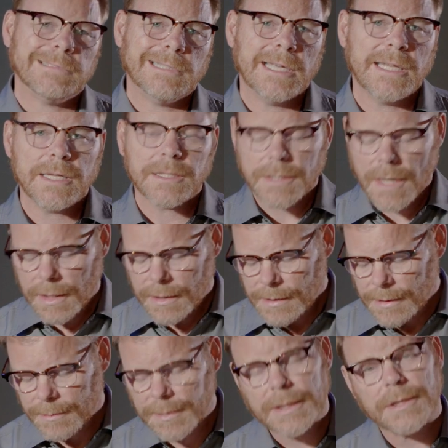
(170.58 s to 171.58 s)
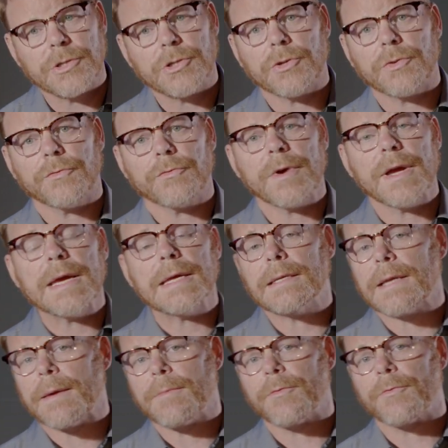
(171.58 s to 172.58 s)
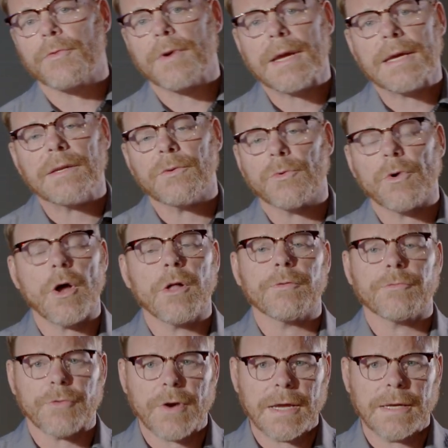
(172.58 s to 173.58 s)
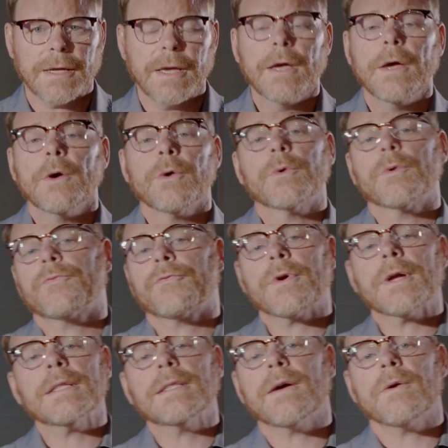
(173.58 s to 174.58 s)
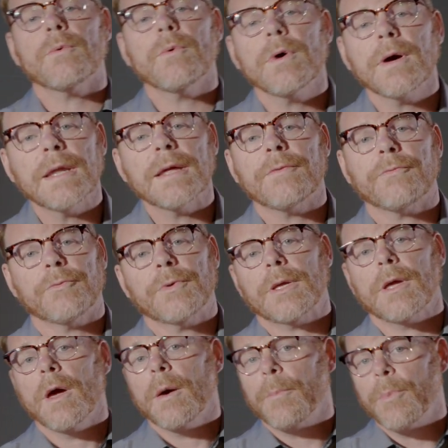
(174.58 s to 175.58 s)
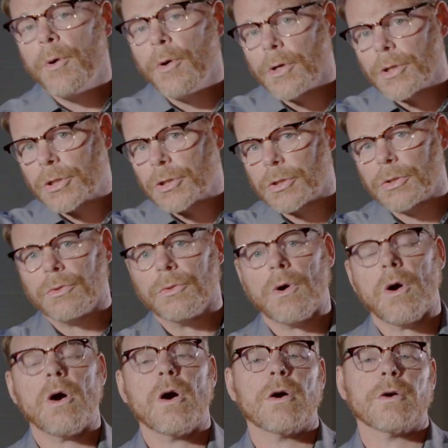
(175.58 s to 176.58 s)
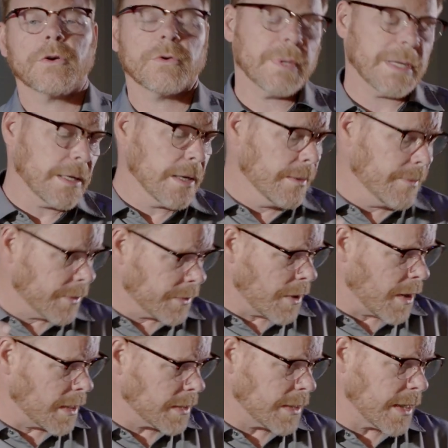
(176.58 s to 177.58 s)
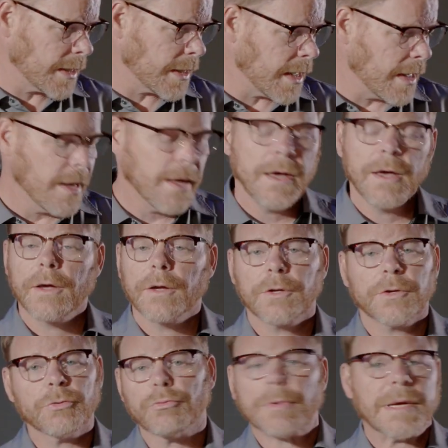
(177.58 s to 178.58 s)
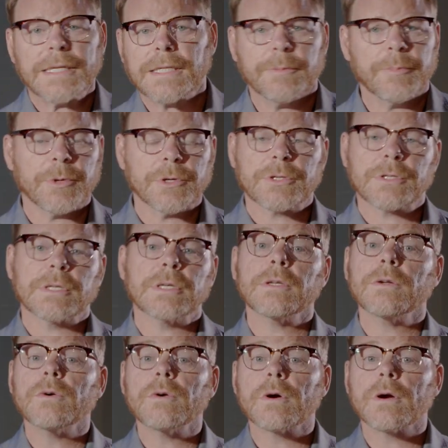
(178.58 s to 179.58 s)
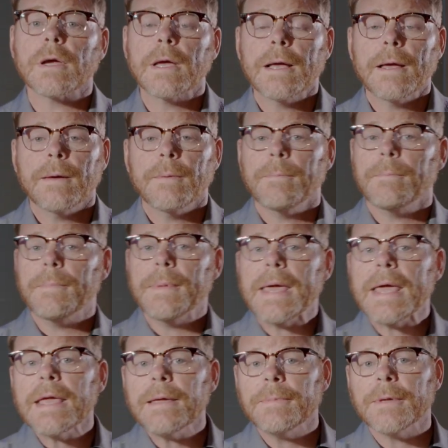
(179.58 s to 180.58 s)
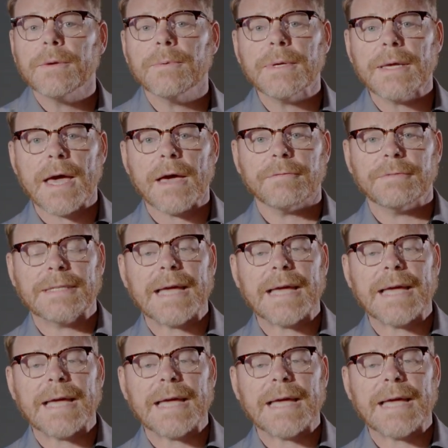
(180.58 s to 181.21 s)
And it's honestly because you're afraid, and I'm afraid, and we're all afraid. We're afraid that what if we push too hard, or we come across like a crazy person, or maybe we have